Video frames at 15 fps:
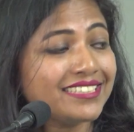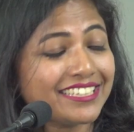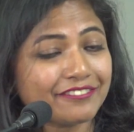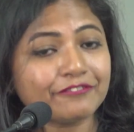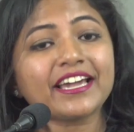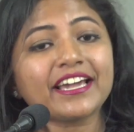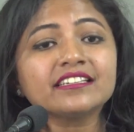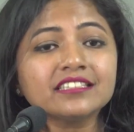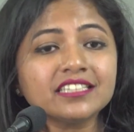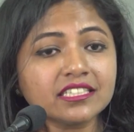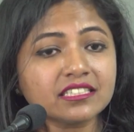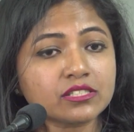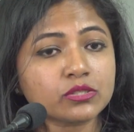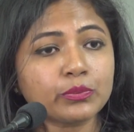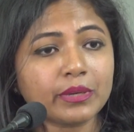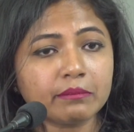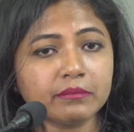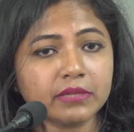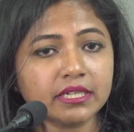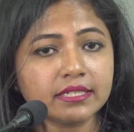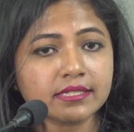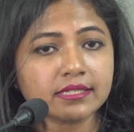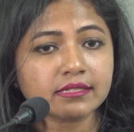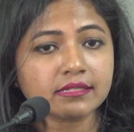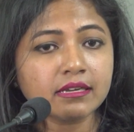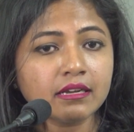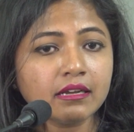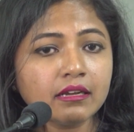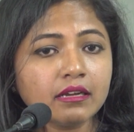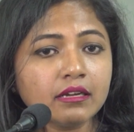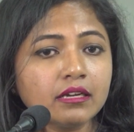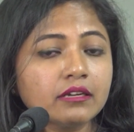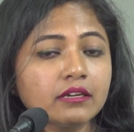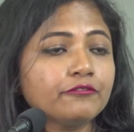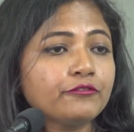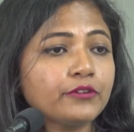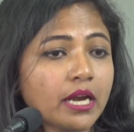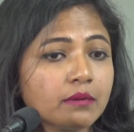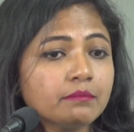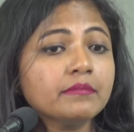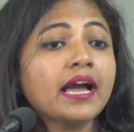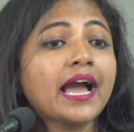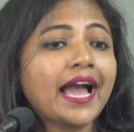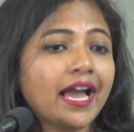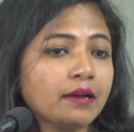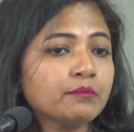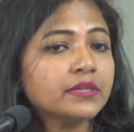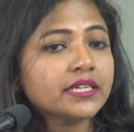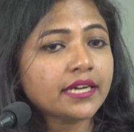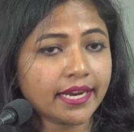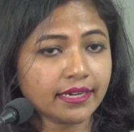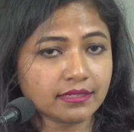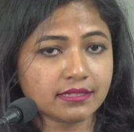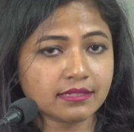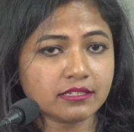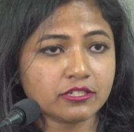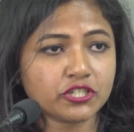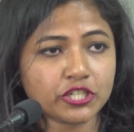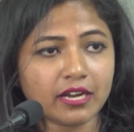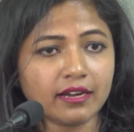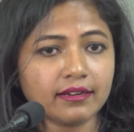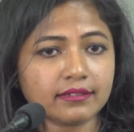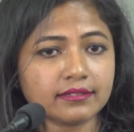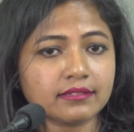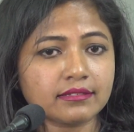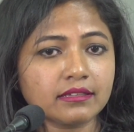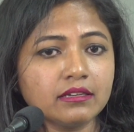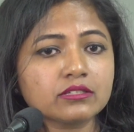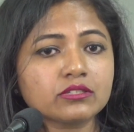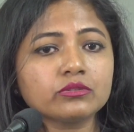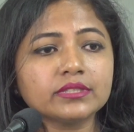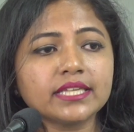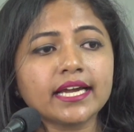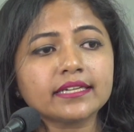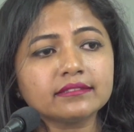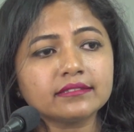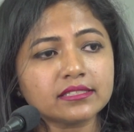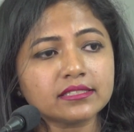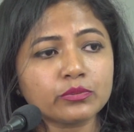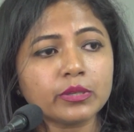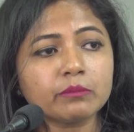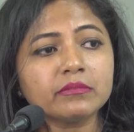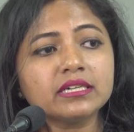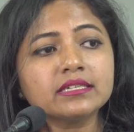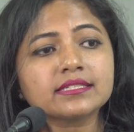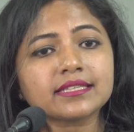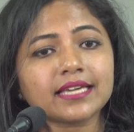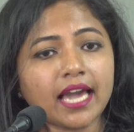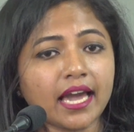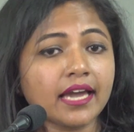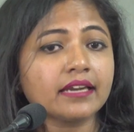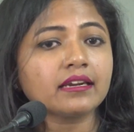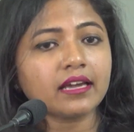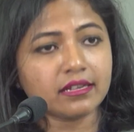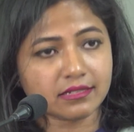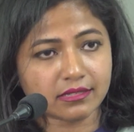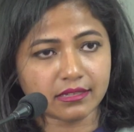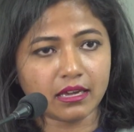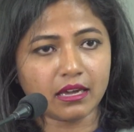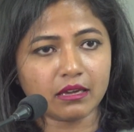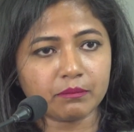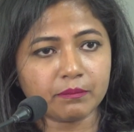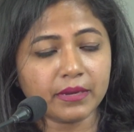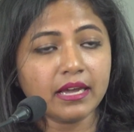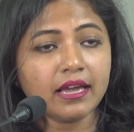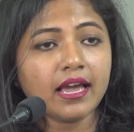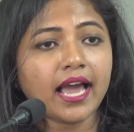defended swimmers from hammerhead sharks so that the swimmers can escape